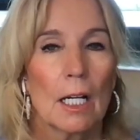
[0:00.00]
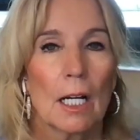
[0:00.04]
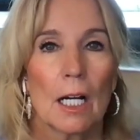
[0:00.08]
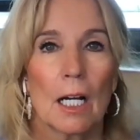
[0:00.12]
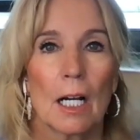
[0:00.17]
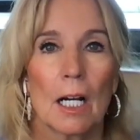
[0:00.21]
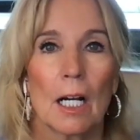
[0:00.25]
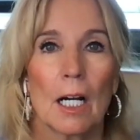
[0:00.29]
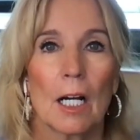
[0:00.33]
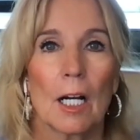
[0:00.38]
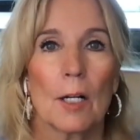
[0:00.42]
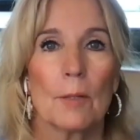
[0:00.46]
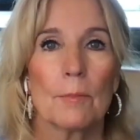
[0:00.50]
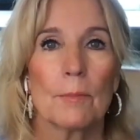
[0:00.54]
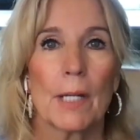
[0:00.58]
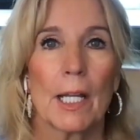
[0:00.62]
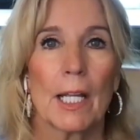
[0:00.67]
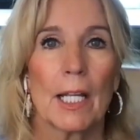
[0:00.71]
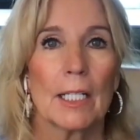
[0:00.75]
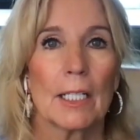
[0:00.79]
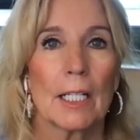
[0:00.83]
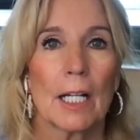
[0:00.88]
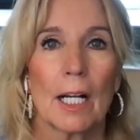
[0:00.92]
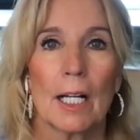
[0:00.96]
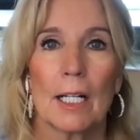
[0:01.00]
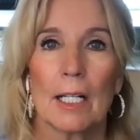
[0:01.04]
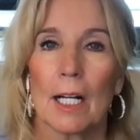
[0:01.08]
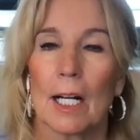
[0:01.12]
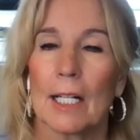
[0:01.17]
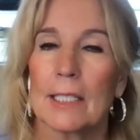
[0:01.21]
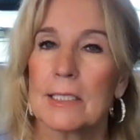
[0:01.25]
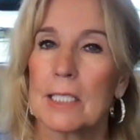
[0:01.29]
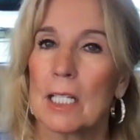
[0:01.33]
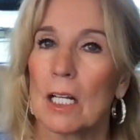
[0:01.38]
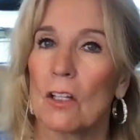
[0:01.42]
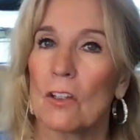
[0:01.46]
And
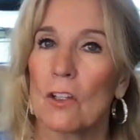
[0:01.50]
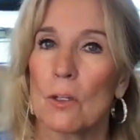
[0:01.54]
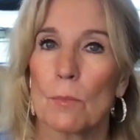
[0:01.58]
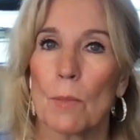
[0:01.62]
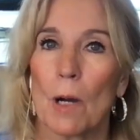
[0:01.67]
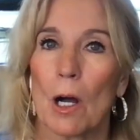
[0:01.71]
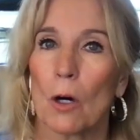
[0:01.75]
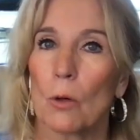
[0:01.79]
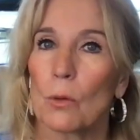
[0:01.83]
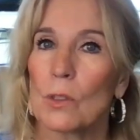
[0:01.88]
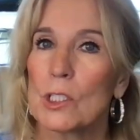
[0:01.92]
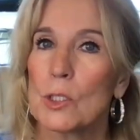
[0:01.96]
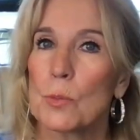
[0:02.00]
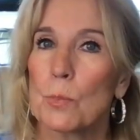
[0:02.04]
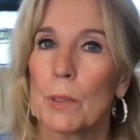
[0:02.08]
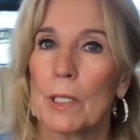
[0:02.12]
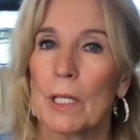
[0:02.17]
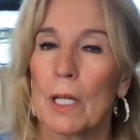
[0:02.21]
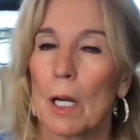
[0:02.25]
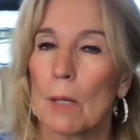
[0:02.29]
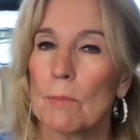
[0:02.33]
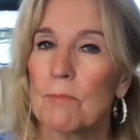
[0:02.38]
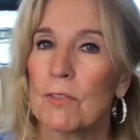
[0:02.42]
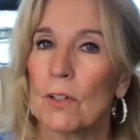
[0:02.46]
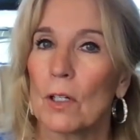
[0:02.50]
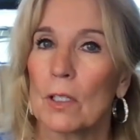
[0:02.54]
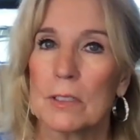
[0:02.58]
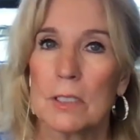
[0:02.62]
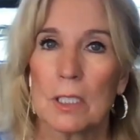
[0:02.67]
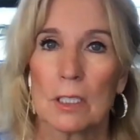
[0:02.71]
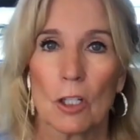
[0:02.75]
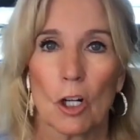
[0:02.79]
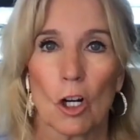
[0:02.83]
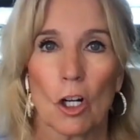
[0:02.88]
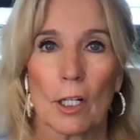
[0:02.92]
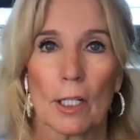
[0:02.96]
I tell them, always be upfront
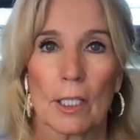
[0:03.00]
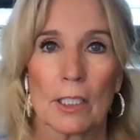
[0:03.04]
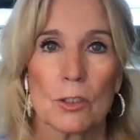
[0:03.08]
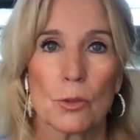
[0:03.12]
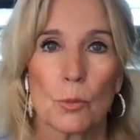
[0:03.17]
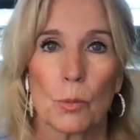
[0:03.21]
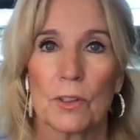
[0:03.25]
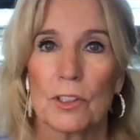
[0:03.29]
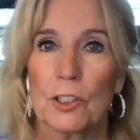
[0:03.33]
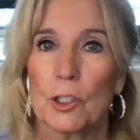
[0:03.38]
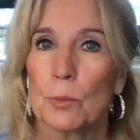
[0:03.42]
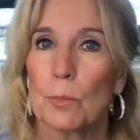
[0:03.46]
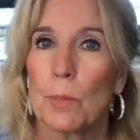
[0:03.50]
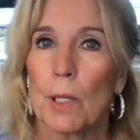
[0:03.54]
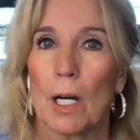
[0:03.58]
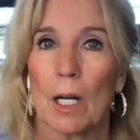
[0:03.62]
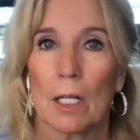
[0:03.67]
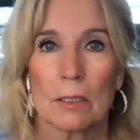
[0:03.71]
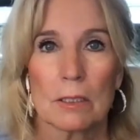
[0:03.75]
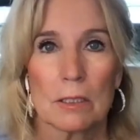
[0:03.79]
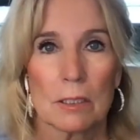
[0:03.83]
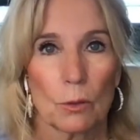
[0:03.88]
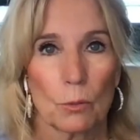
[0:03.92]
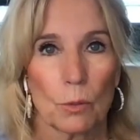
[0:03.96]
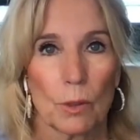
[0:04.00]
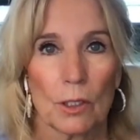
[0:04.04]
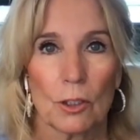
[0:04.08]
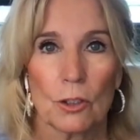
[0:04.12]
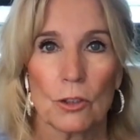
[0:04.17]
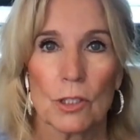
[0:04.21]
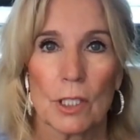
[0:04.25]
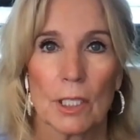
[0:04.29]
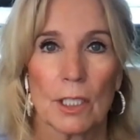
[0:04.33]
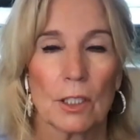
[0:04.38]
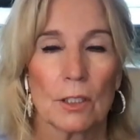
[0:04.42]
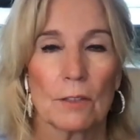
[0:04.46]
and honest with your boss, the one
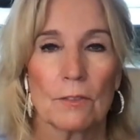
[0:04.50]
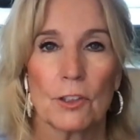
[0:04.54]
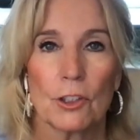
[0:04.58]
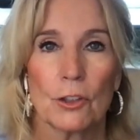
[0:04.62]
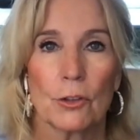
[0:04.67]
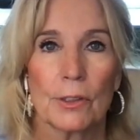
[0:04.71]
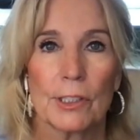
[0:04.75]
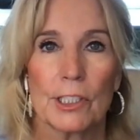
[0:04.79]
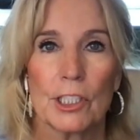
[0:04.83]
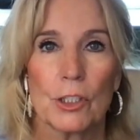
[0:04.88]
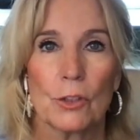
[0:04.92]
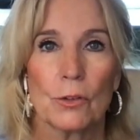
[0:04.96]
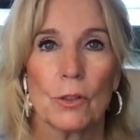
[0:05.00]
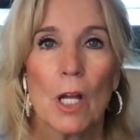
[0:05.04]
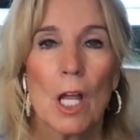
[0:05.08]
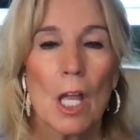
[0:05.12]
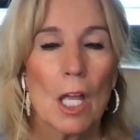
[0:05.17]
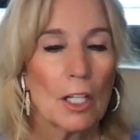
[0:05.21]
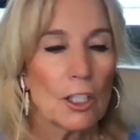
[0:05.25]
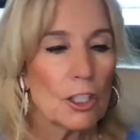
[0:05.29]
who's interviewing you.